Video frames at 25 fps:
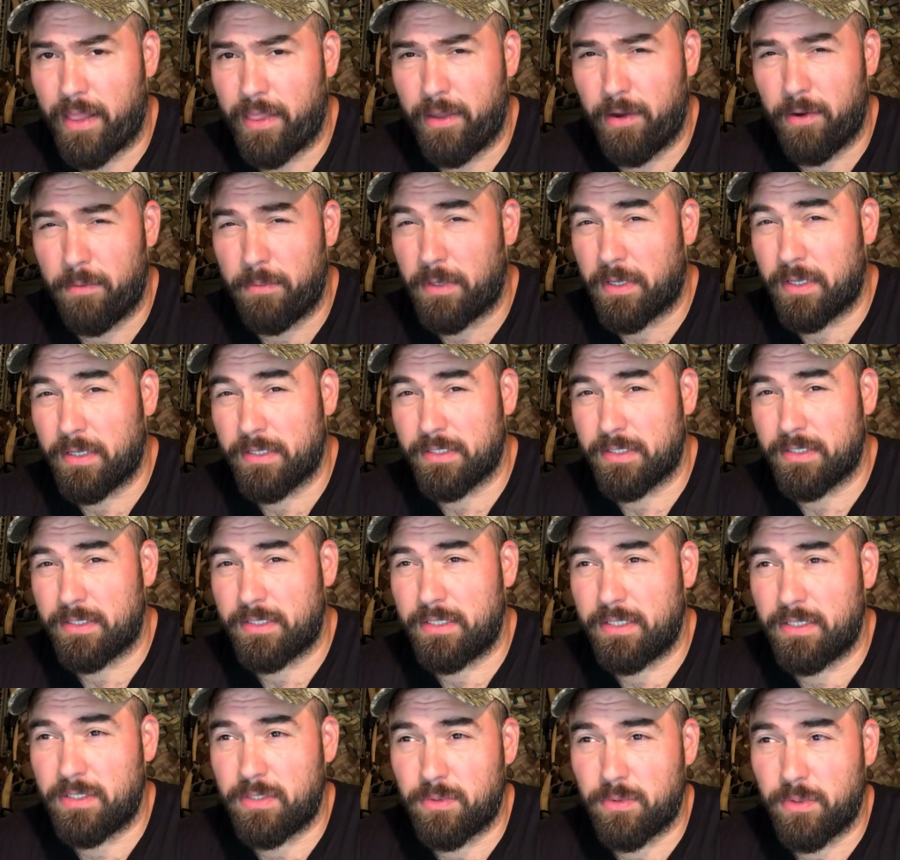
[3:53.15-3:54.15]
of there because the
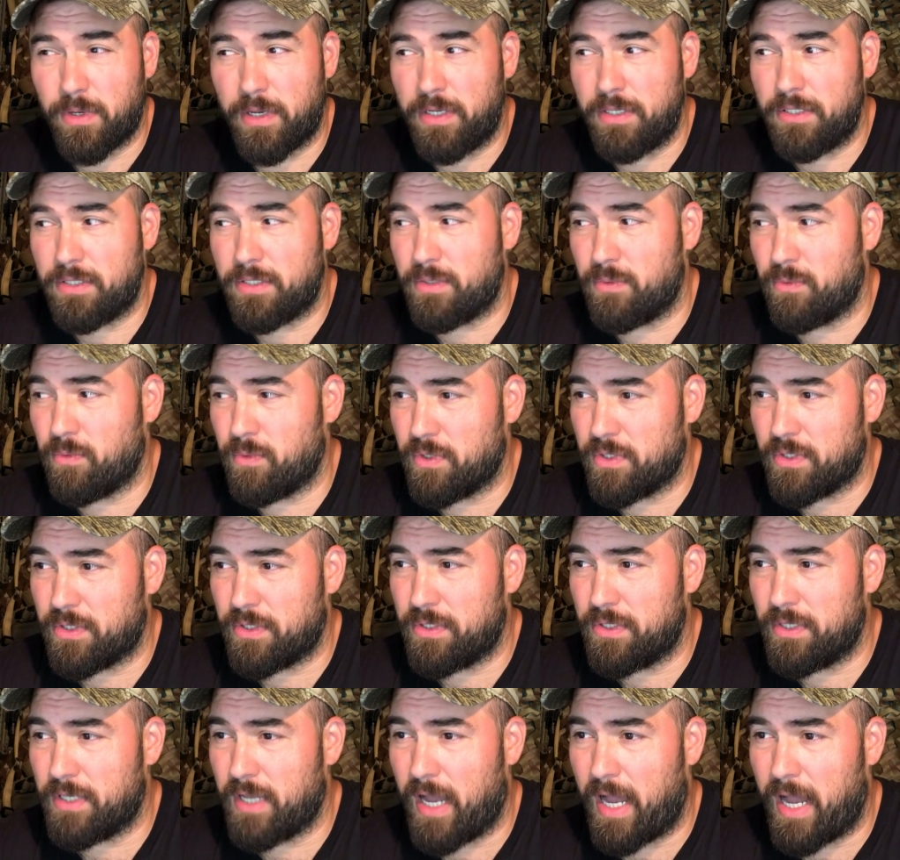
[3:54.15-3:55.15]
situation was
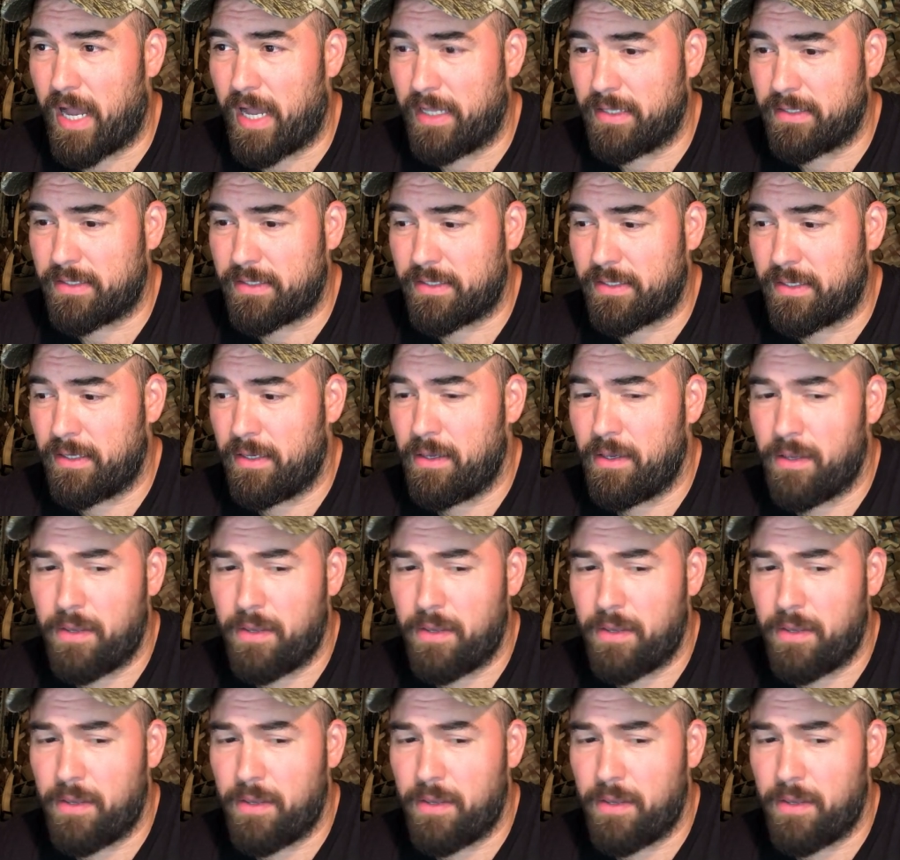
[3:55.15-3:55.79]
not